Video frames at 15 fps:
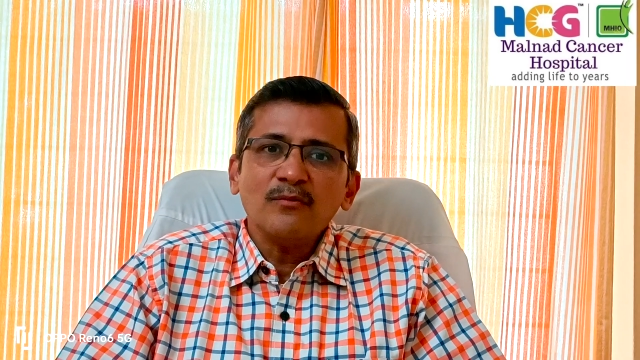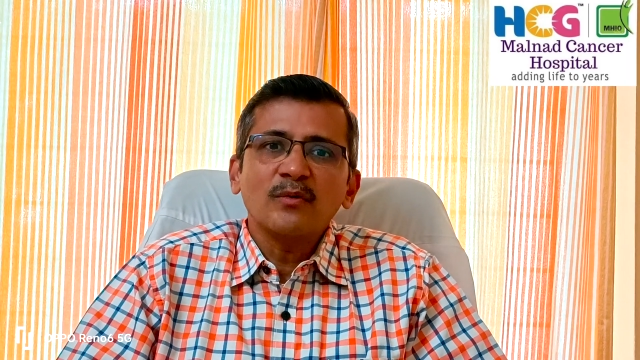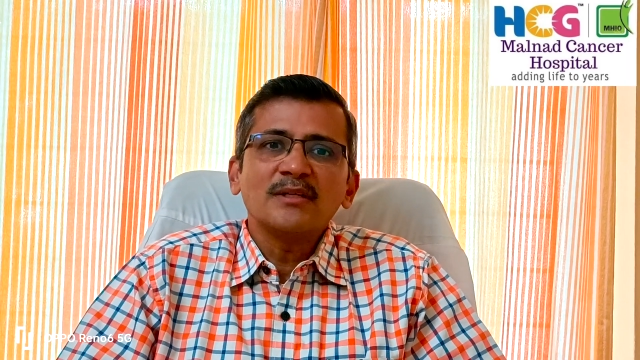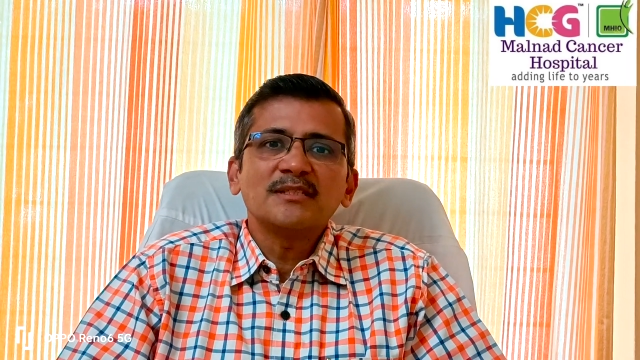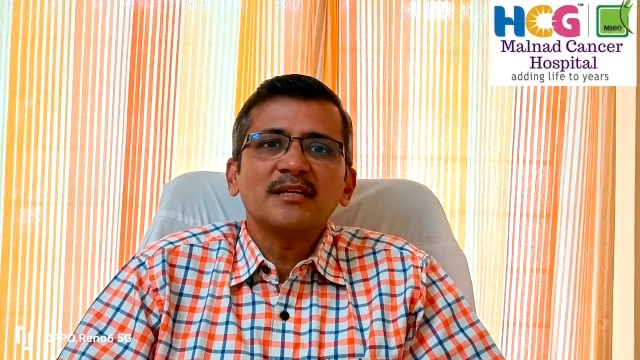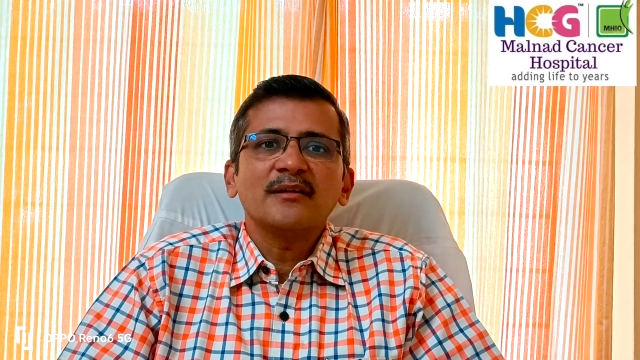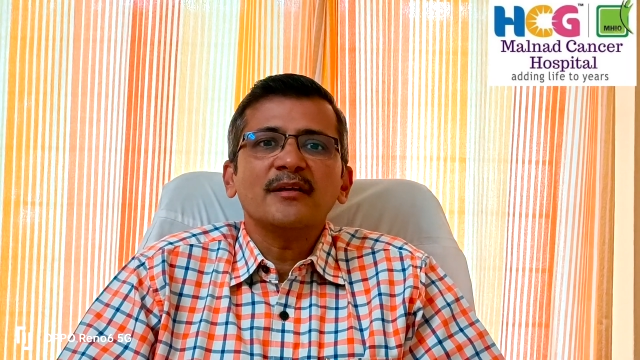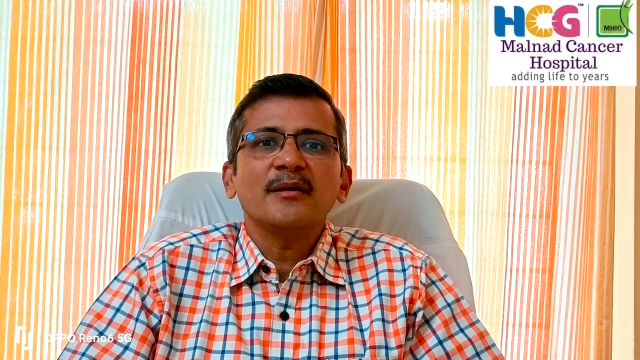
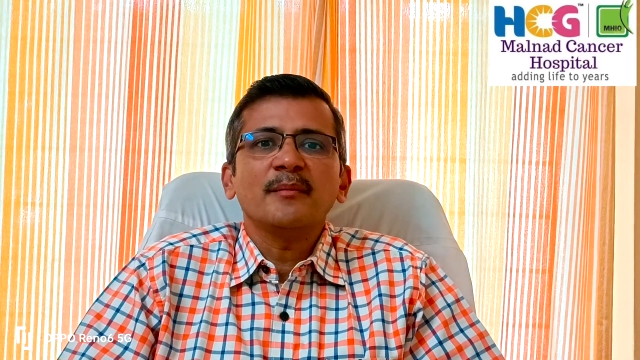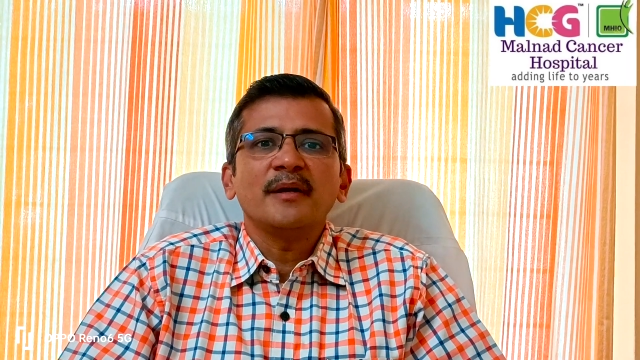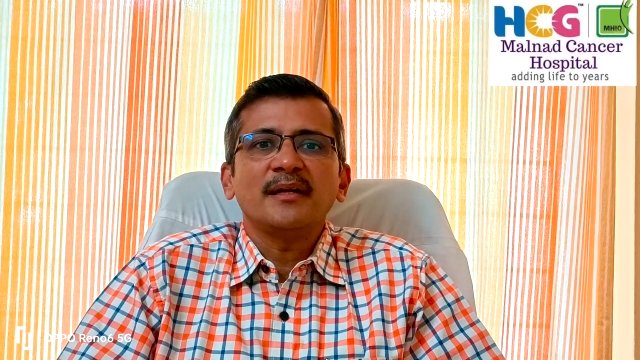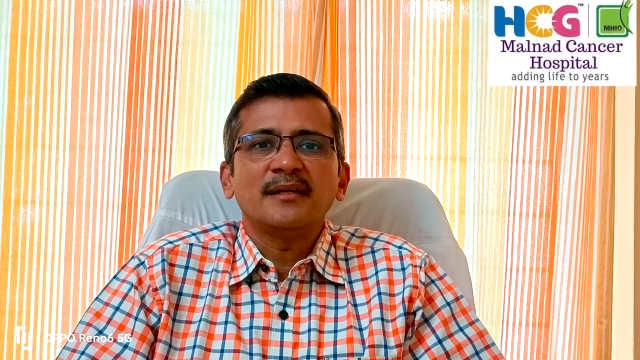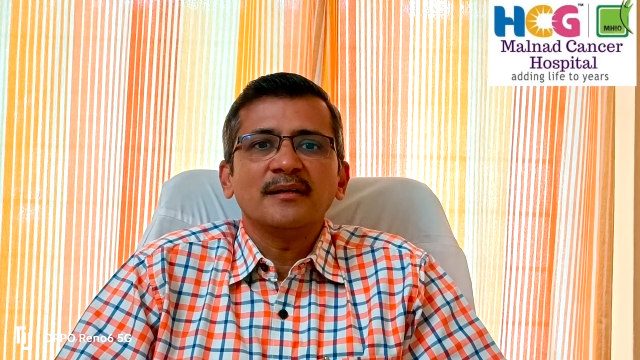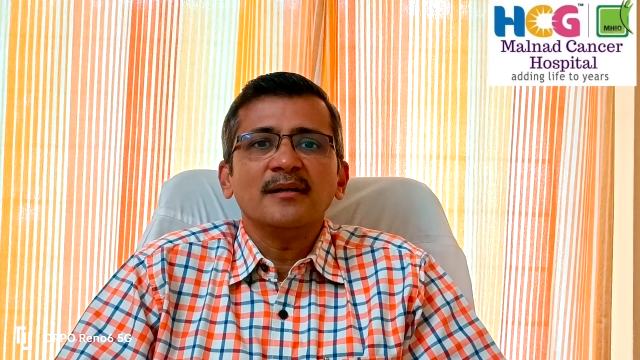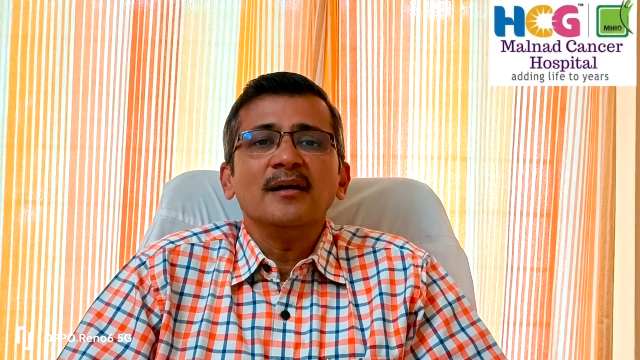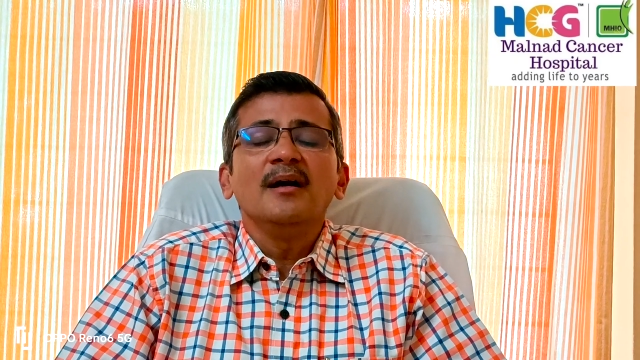1
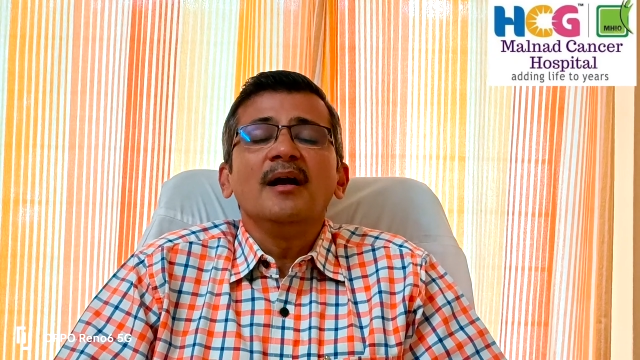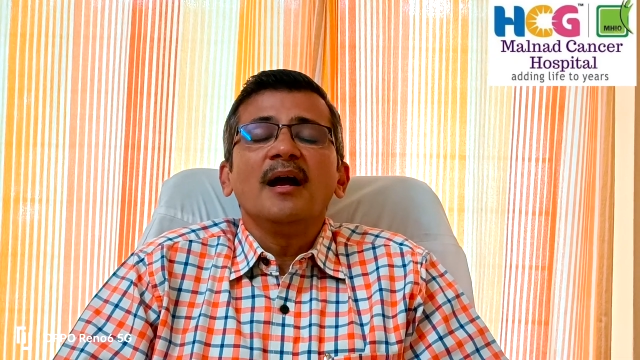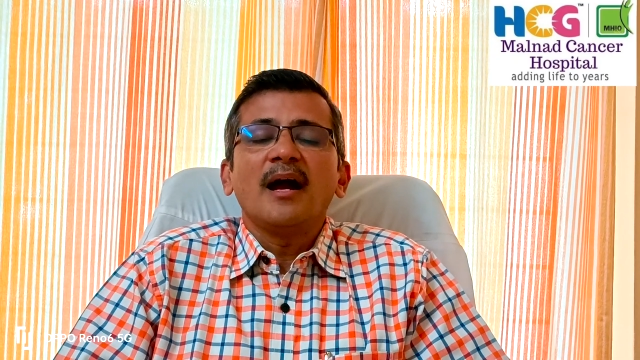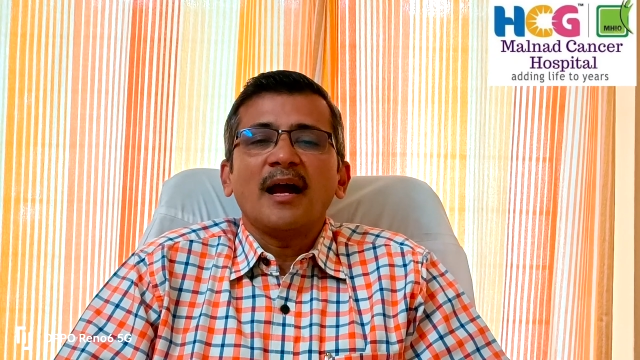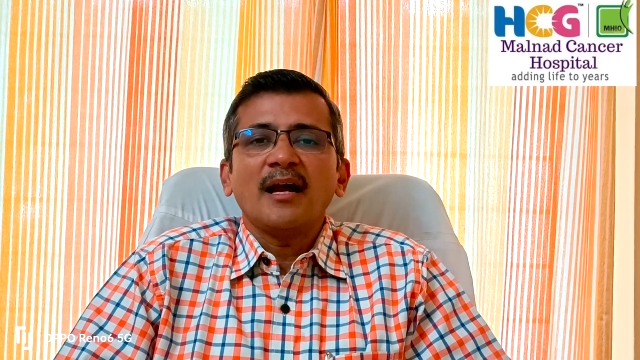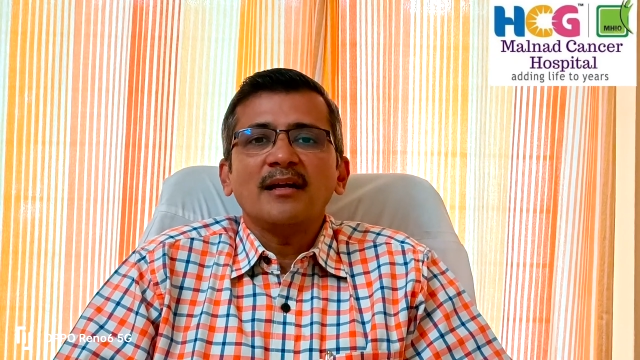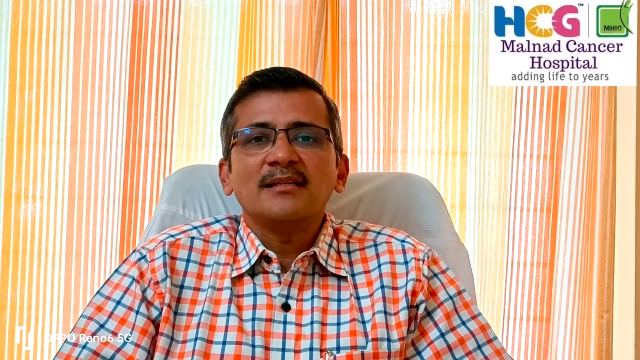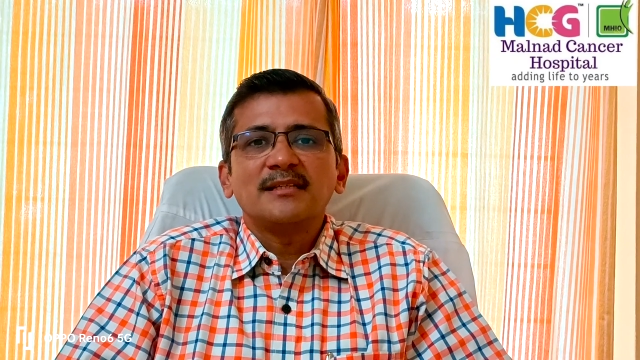cm
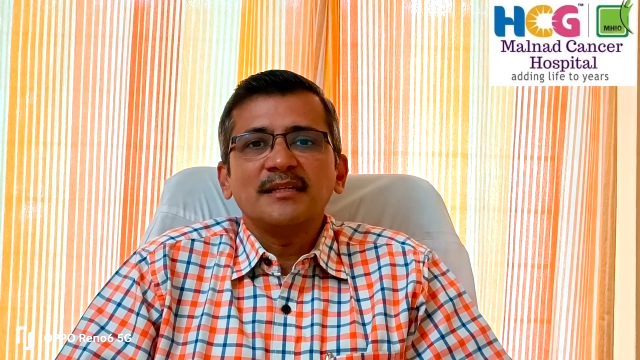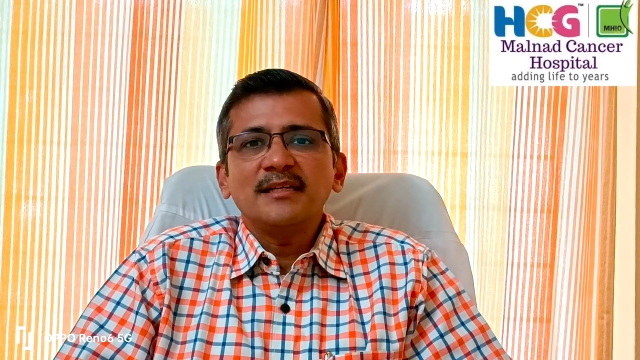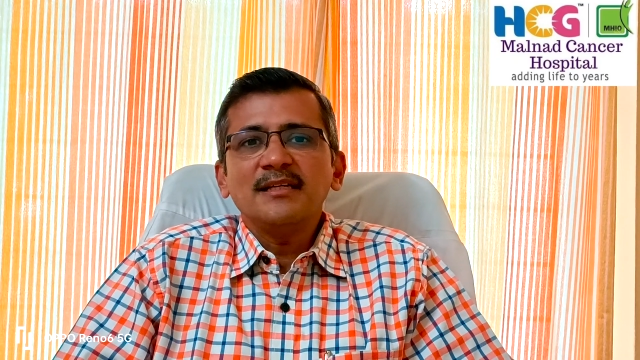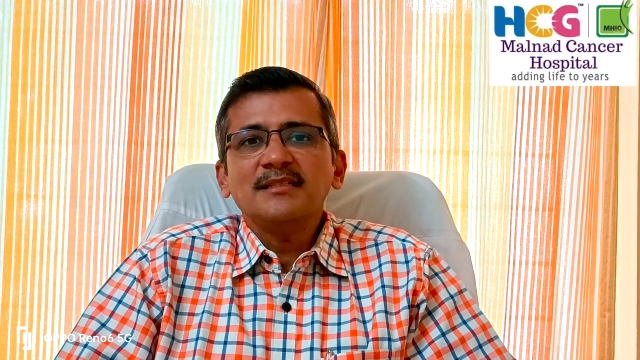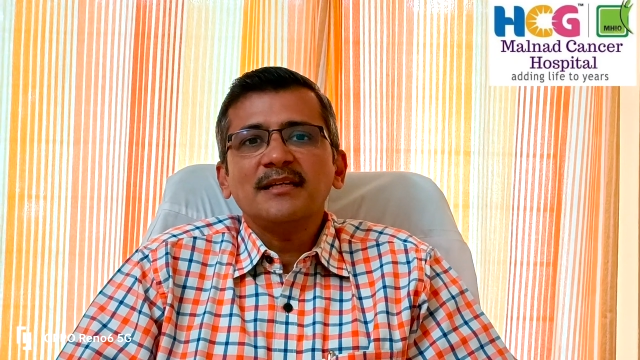and CT